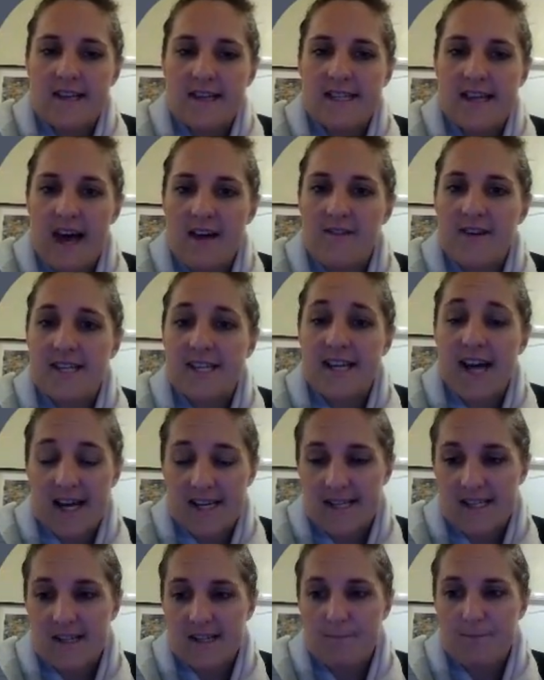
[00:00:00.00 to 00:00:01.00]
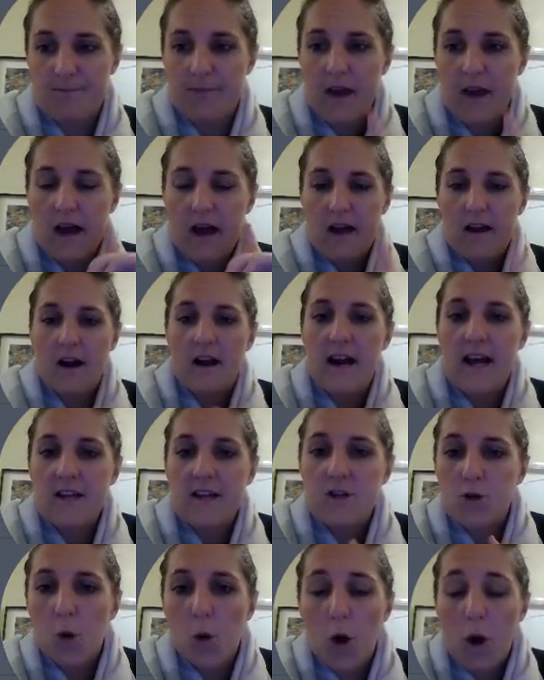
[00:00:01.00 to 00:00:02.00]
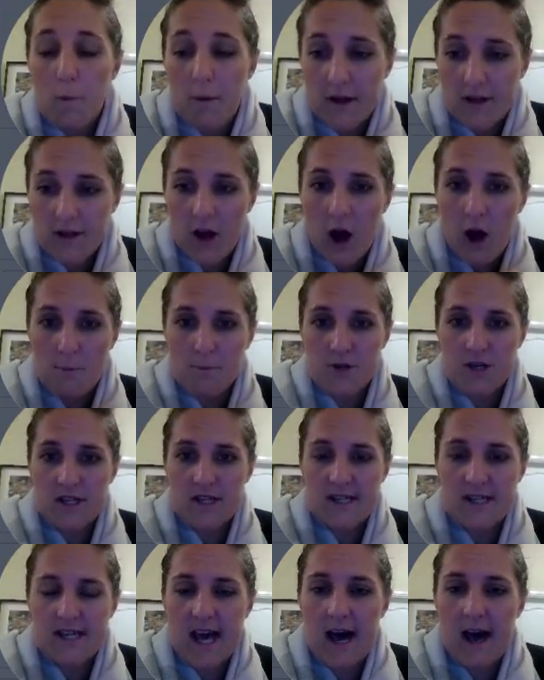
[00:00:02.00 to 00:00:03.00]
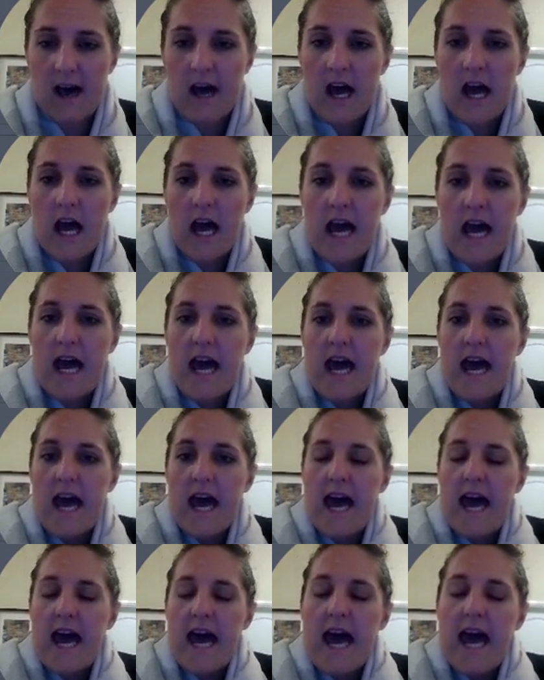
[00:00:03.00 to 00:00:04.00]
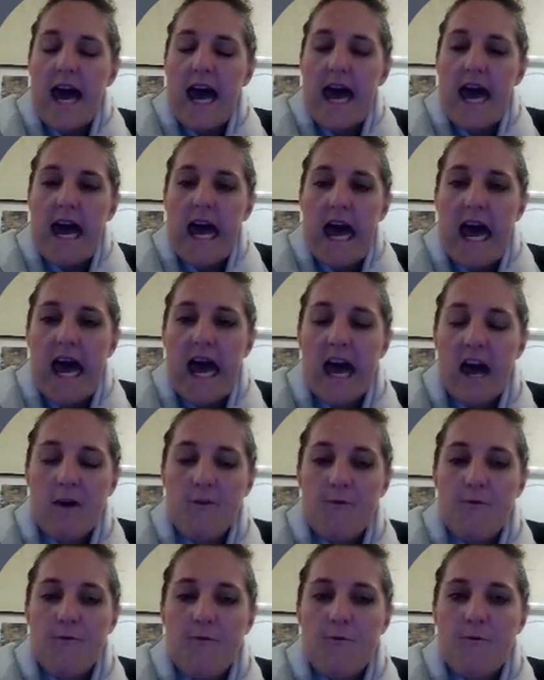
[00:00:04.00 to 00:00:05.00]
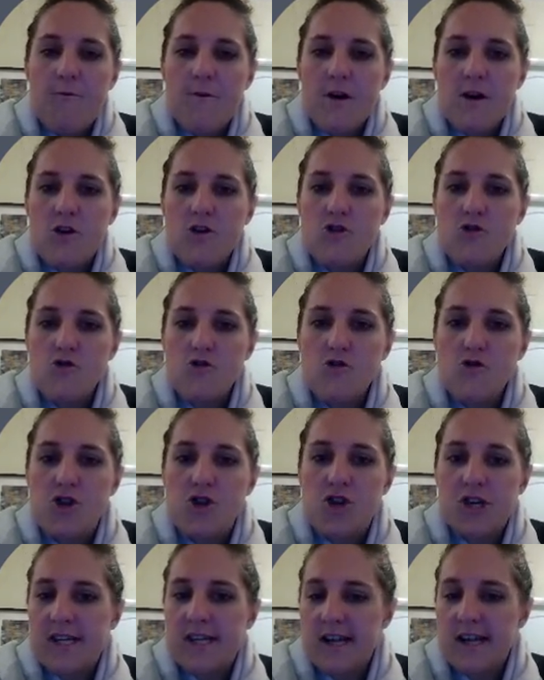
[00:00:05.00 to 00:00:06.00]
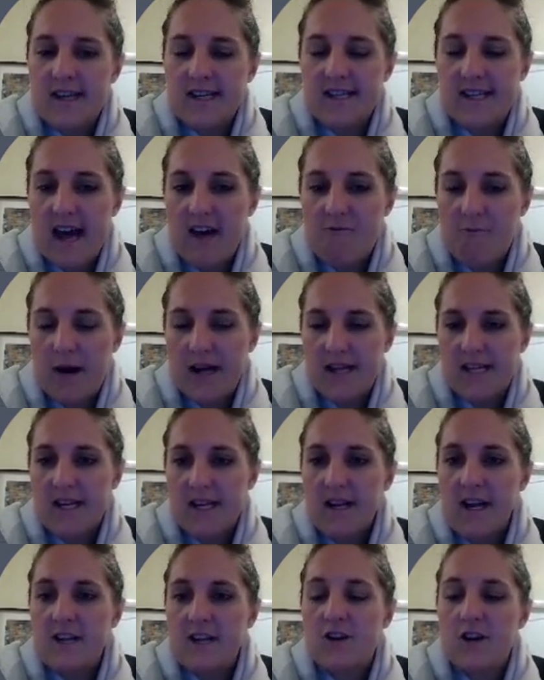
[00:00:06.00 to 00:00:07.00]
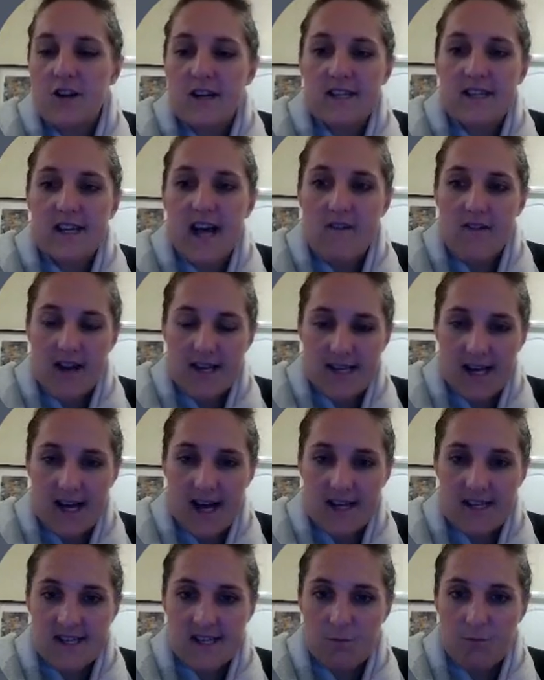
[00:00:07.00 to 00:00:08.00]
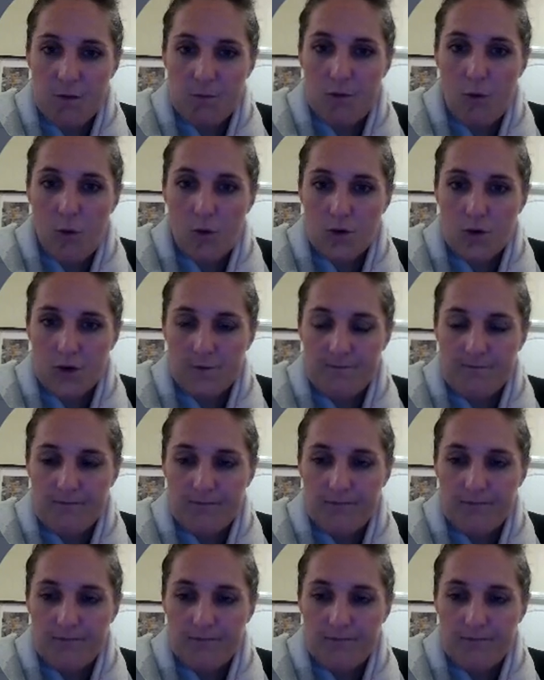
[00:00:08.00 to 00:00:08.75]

save as custom. Now let's talk about the options here. If you just hit the save button, it's going to save it as a custom report.